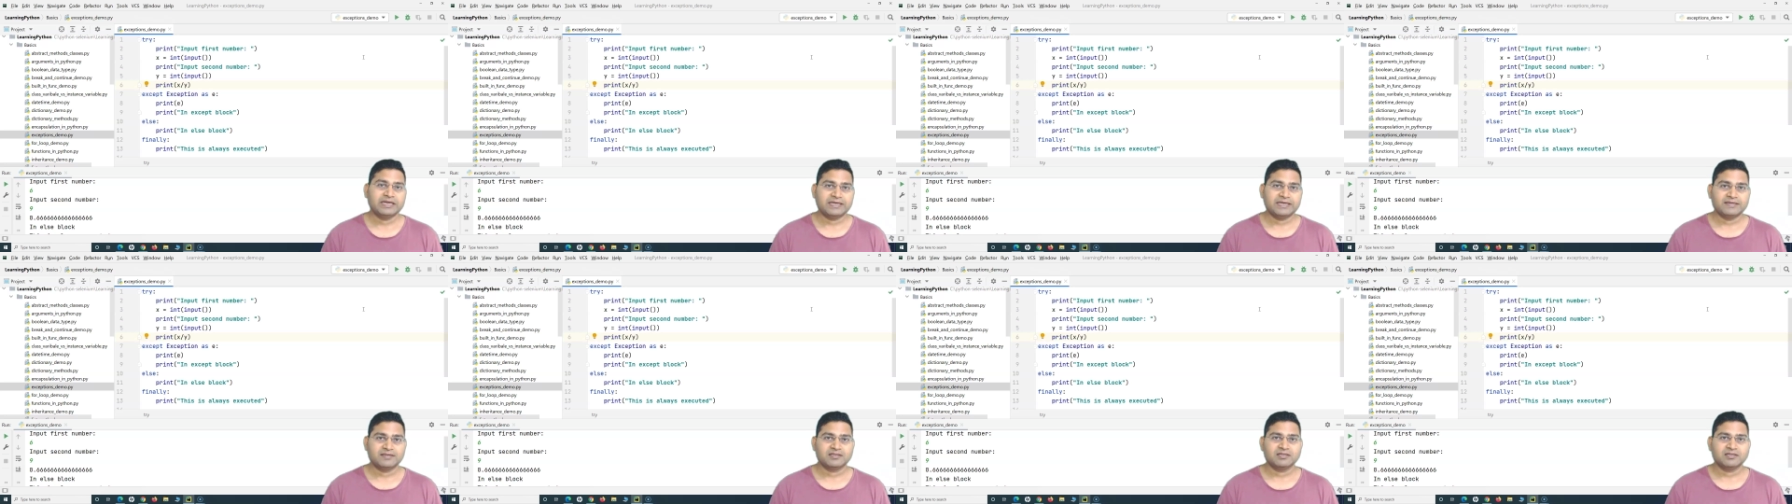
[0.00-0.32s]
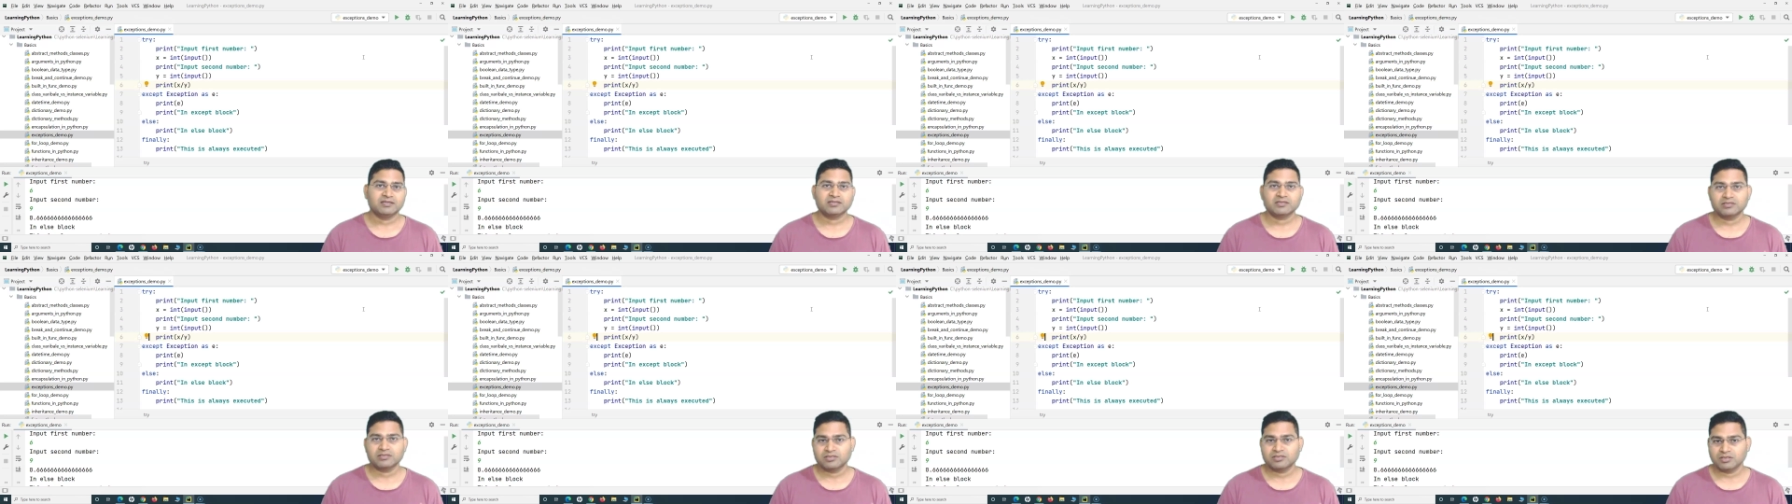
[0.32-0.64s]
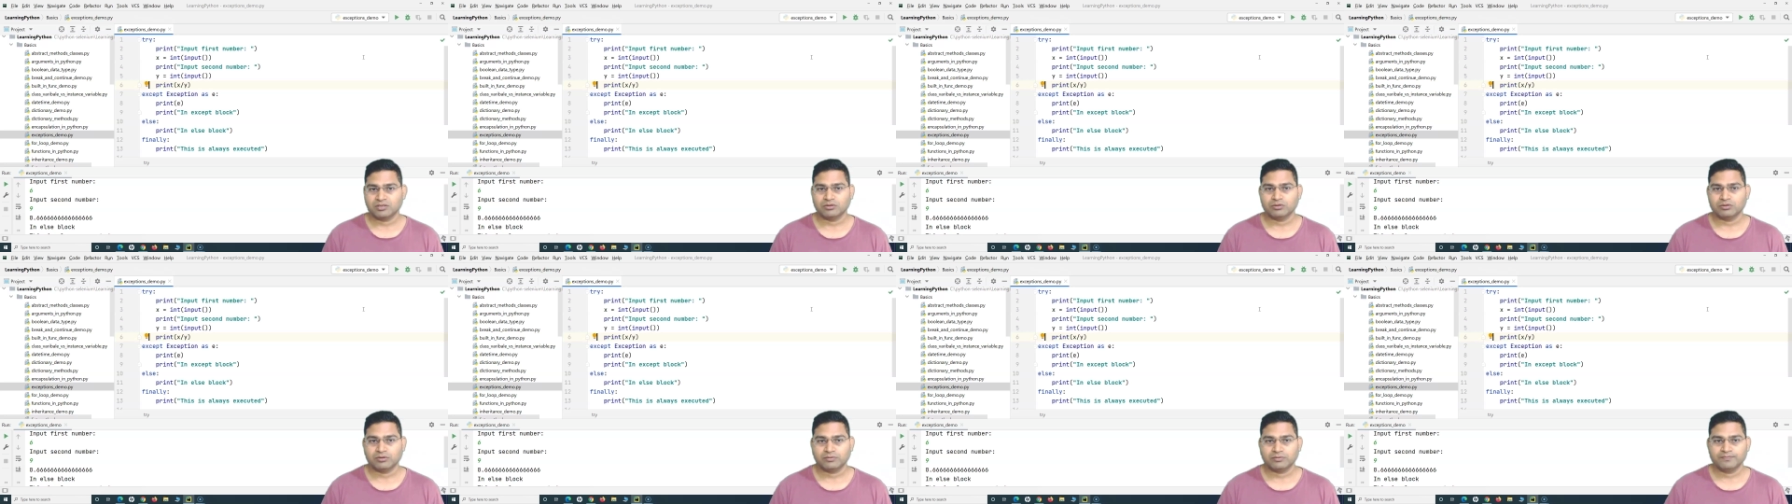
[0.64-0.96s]
enters
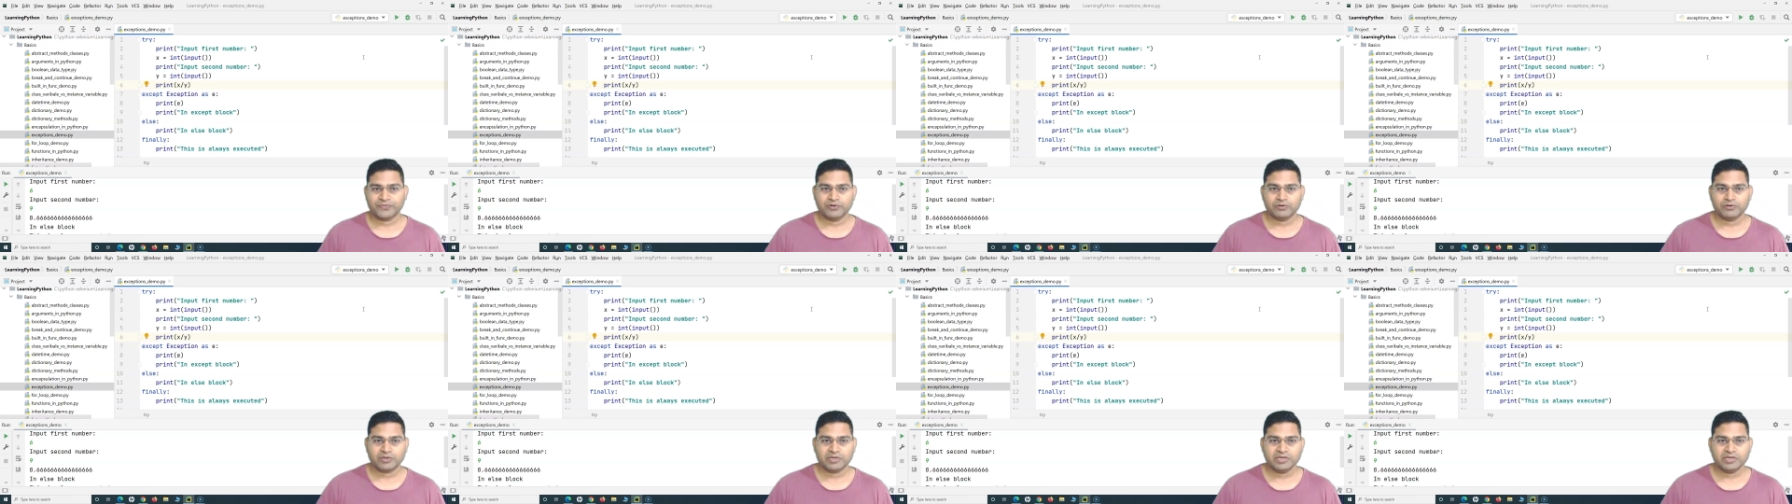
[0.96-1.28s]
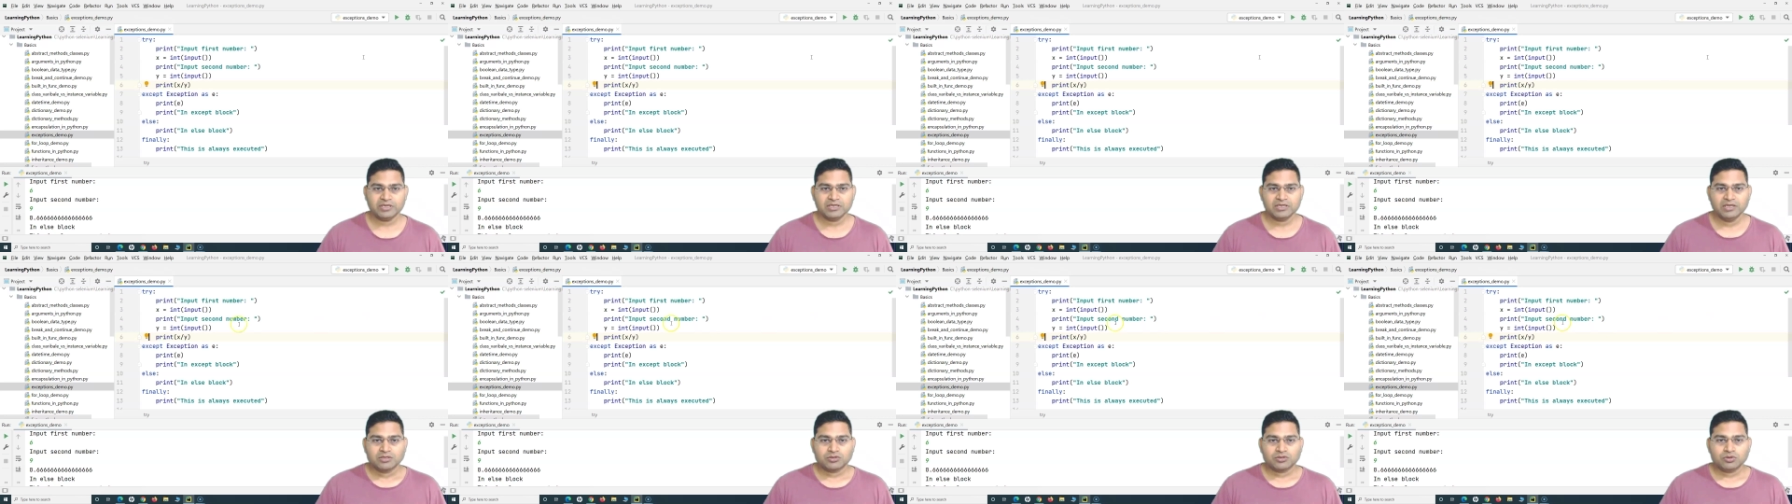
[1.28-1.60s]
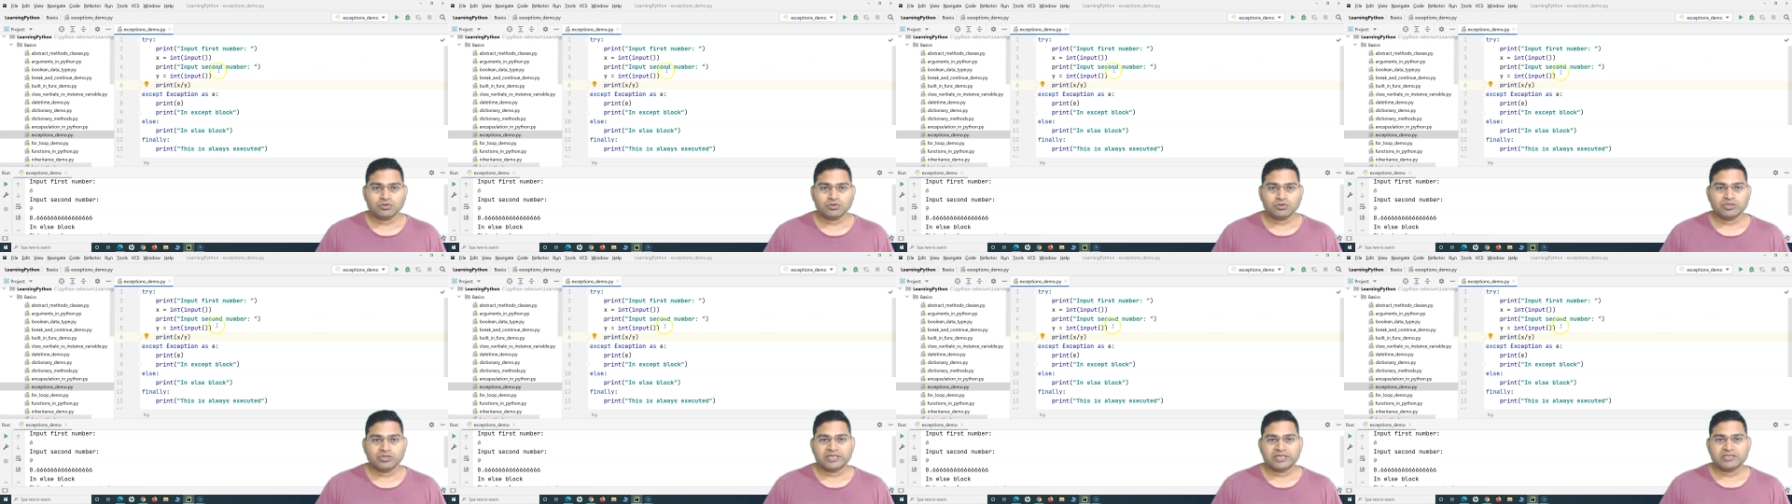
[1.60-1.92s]
0 okay
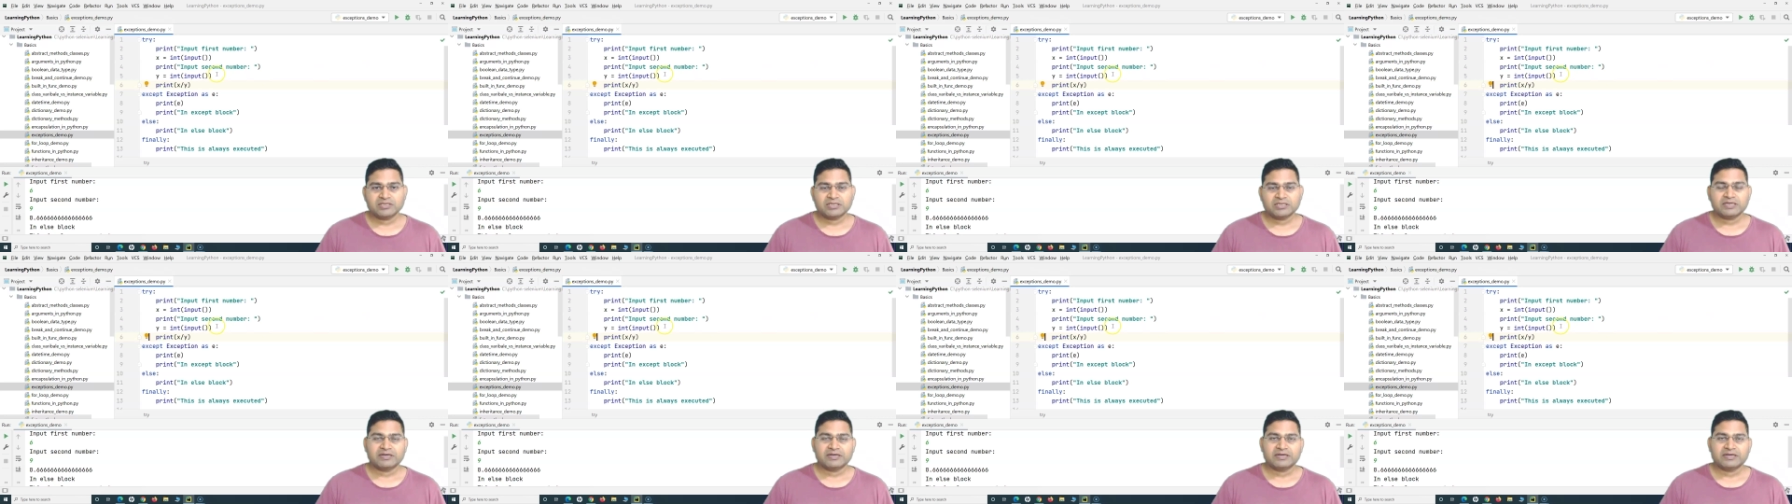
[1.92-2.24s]
so there is a